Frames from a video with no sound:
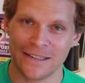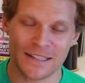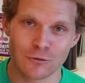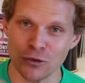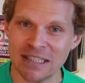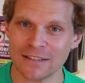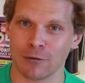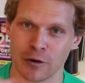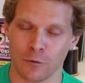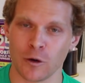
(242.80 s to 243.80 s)
the reason
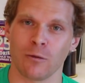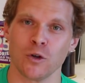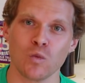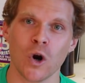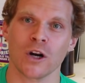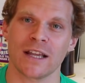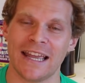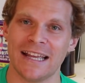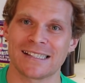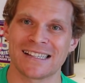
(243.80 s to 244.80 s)
for the fourth one to work
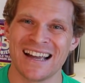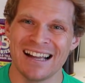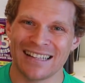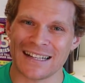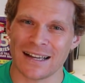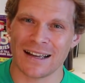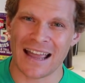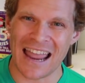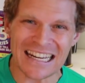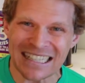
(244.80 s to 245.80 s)
is that
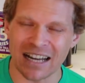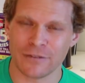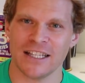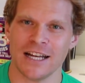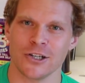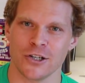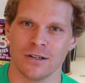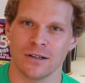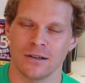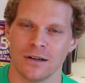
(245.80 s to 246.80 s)
any kind of
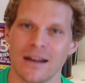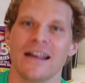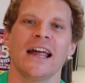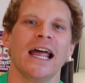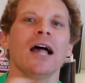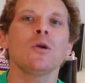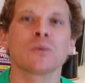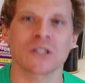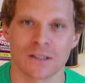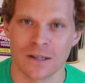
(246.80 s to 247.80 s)
attention
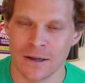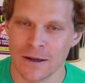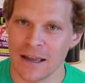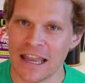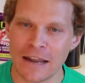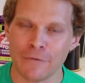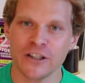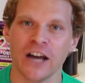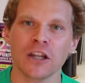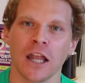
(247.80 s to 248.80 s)
helps if
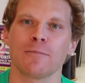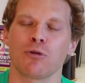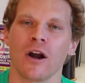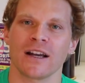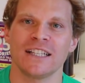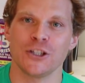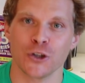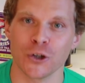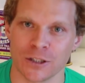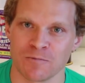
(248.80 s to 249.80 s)
the underlying product is
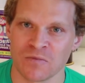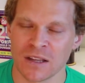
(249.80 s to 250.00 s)
good.